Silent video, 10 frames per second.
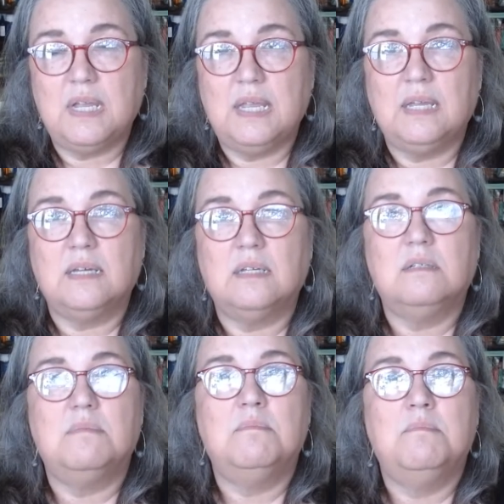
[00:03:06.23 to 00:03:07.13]

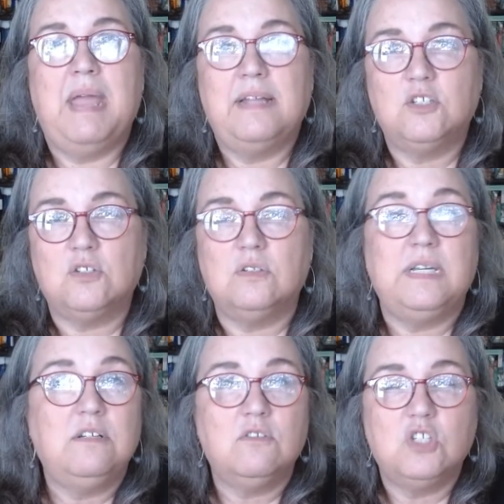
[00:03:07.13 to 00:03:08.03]
and magical
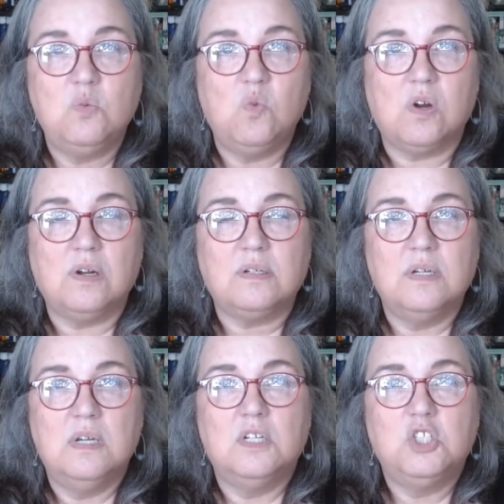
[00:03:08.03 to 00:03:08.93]
energy work
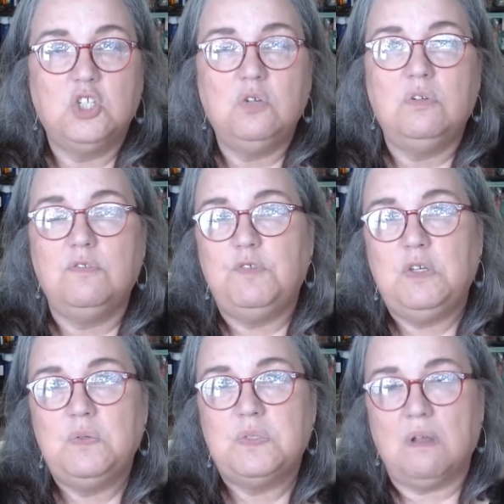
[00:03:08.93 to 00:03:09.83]
to
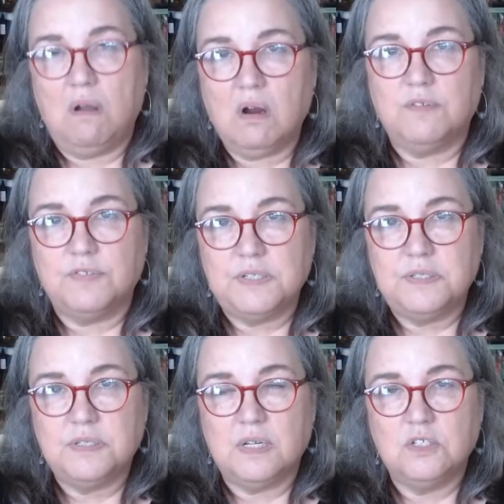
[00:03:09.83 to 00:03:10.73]
infuse the
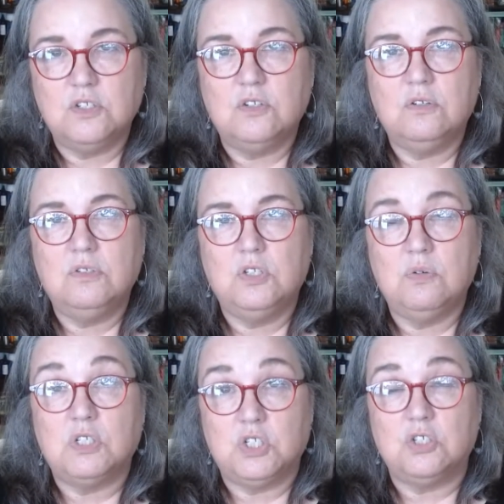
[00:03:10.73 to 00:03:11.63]
harvest and to
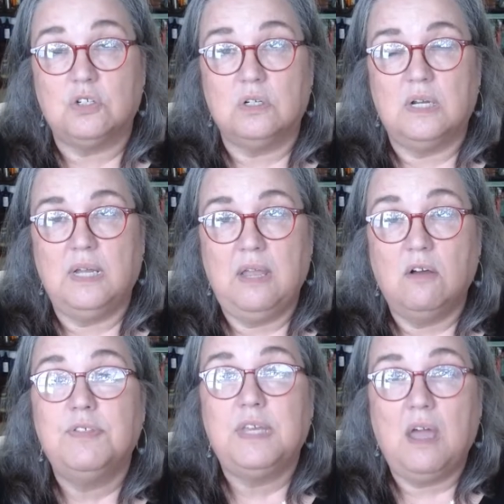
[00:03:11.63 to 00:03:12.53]
assure a
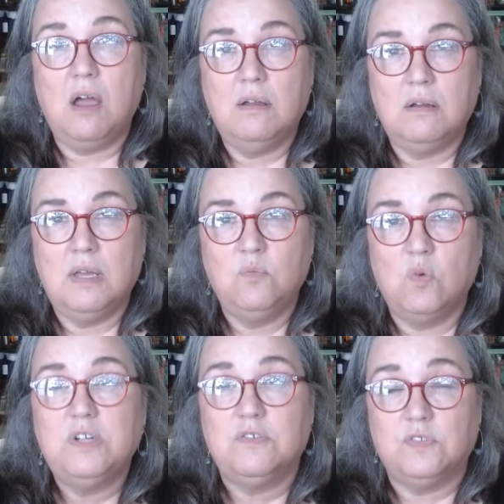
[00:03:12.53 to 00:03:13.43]
healthy and
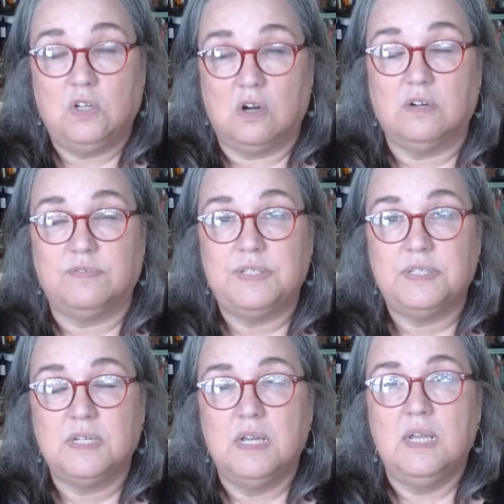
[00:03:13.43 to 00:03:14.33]
wonderful
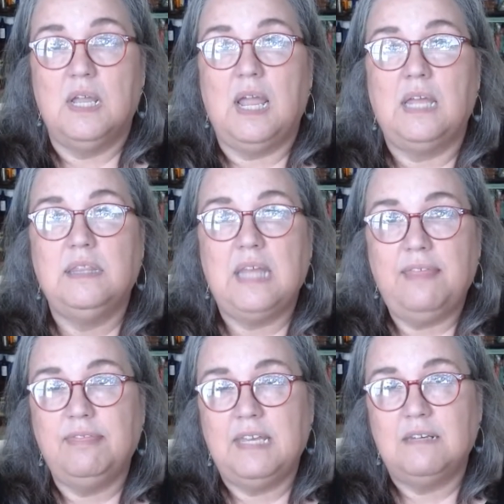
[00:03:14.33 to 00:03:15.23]
harvest. And
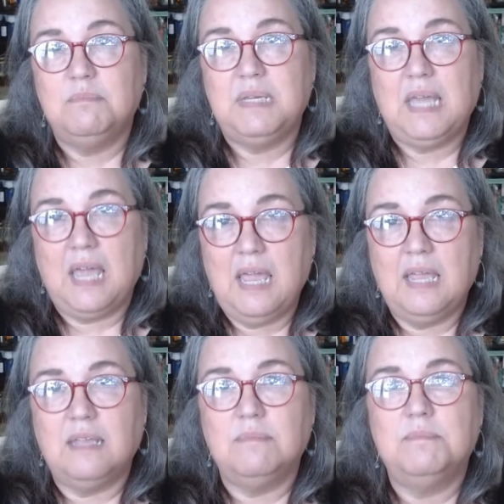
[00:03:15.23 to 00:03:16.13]
that then
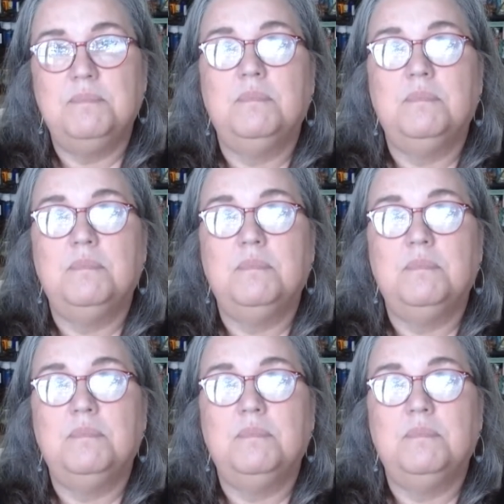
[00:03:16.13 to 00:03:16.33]
became